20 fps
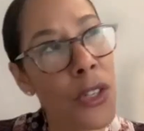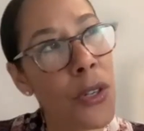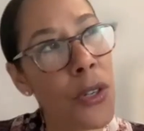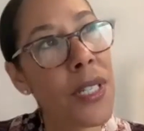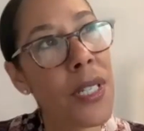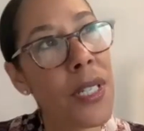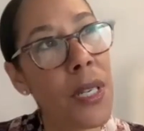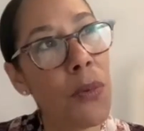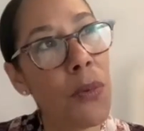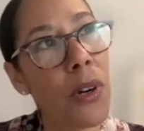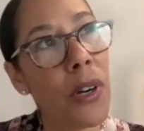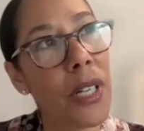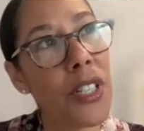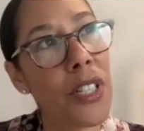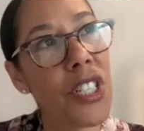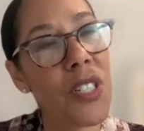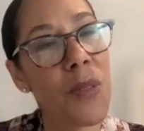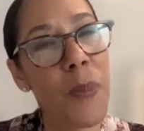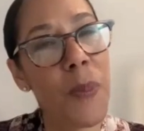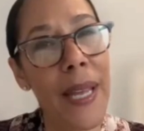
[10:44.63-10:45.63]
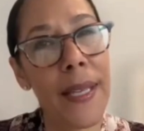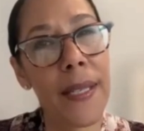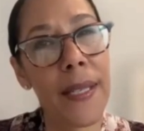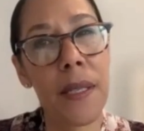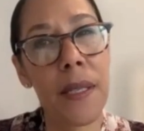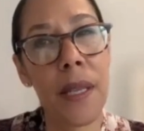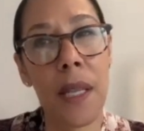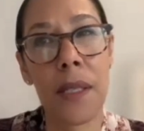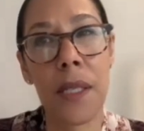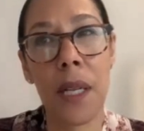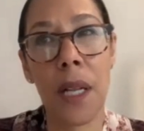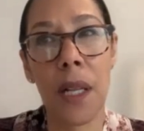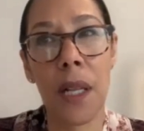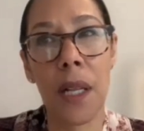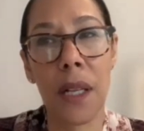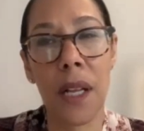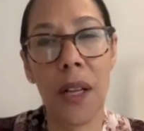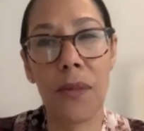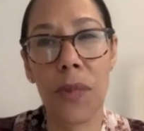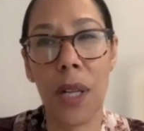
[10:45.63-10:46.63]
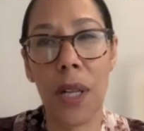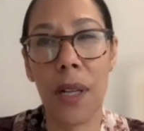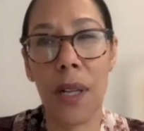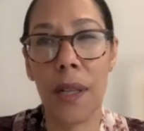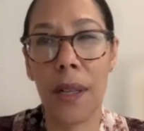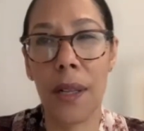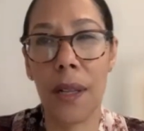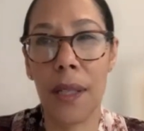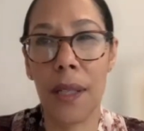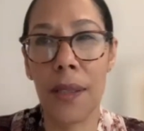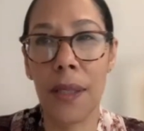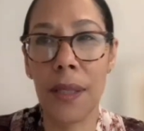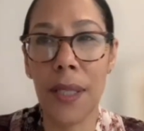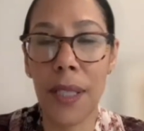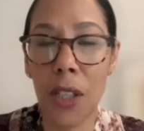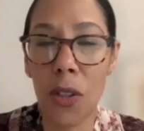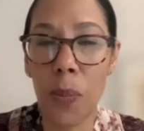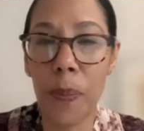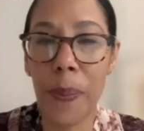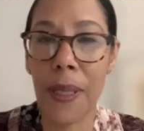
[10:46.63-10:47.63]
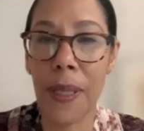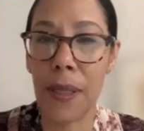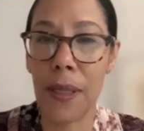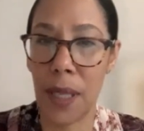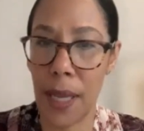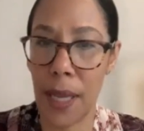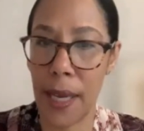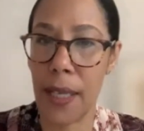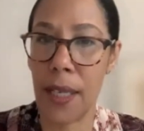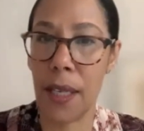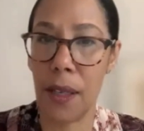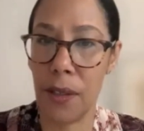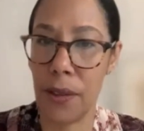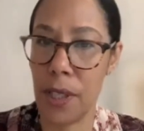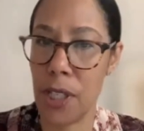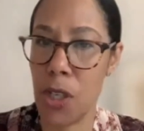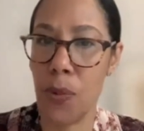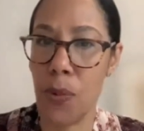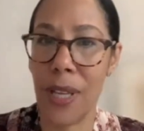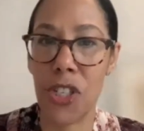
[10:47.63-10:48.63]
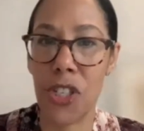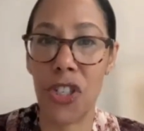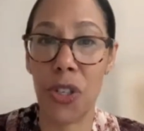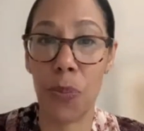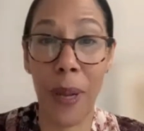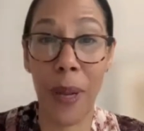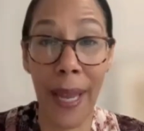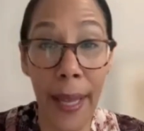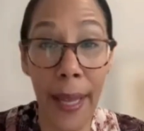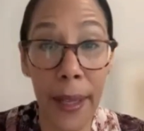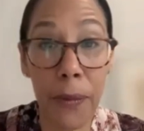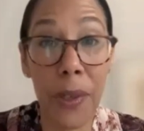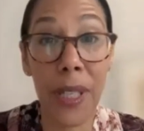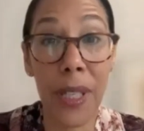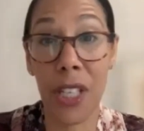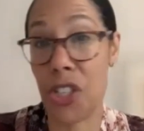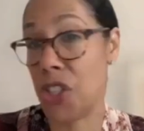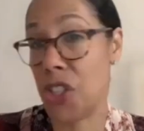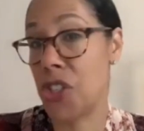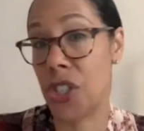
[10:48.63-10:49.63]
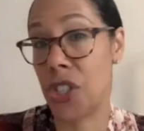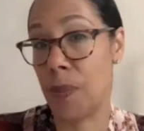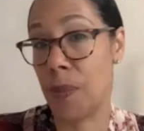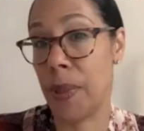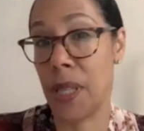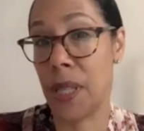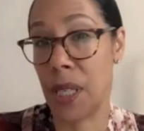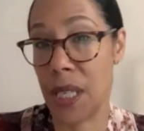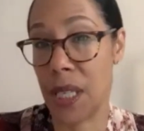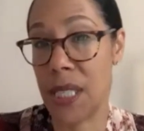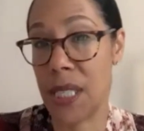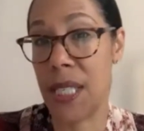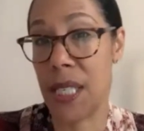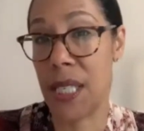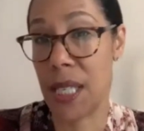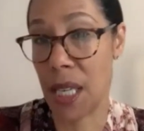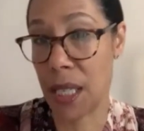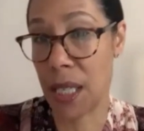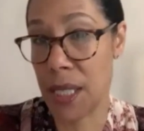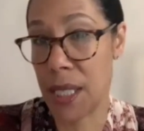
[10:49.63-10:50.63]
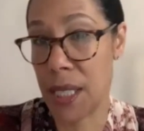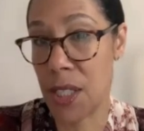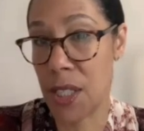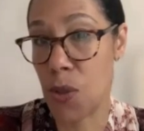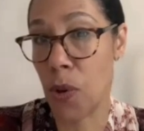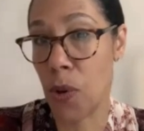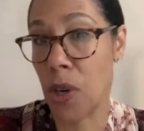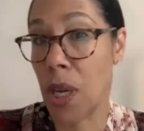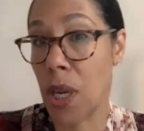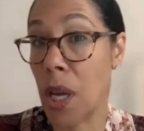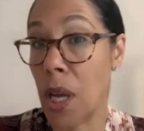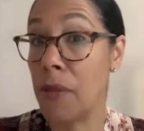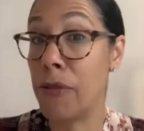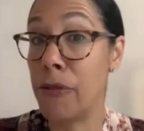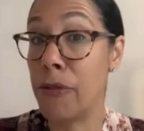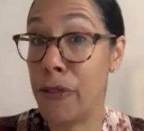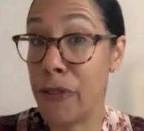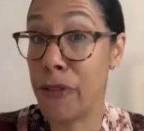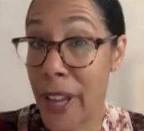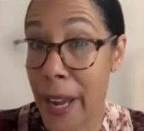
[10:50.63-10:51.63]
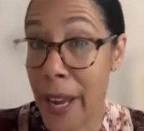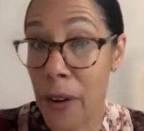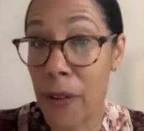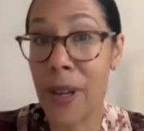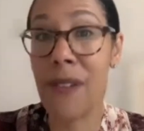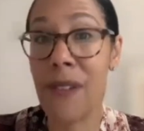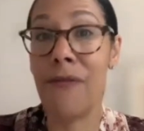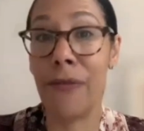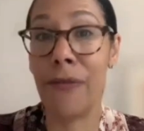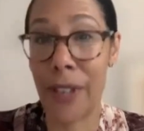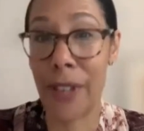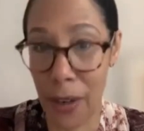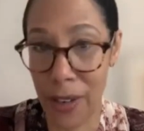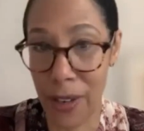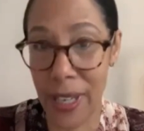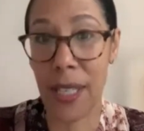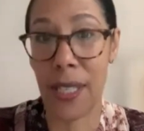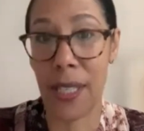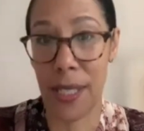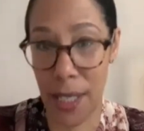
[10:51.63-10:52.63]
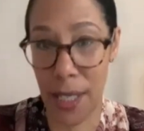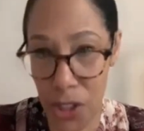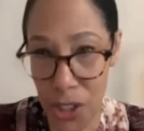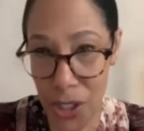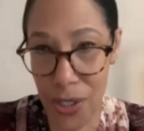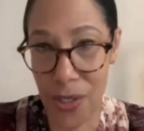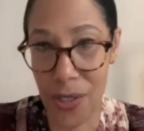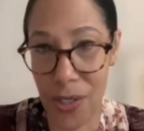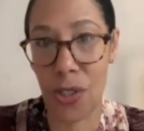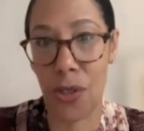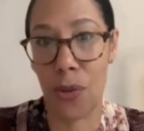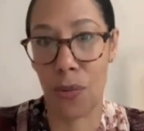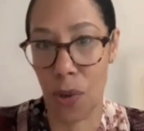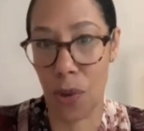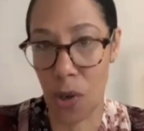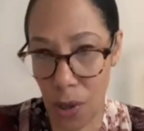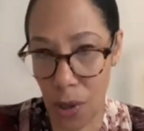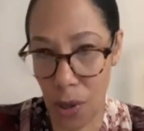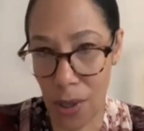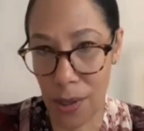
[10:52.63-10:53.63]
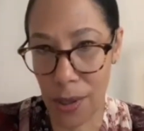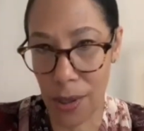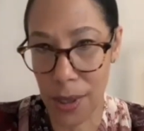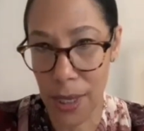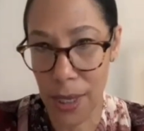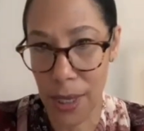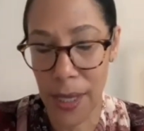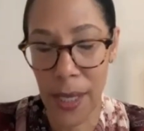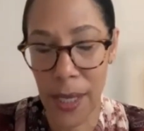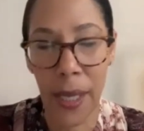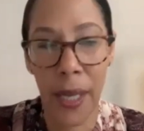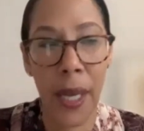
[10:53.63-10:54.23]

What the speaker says: So I see we're in a space that's a little bit like the US-Japan relationship in the 1990s, where it got very, very contentious, as you recall.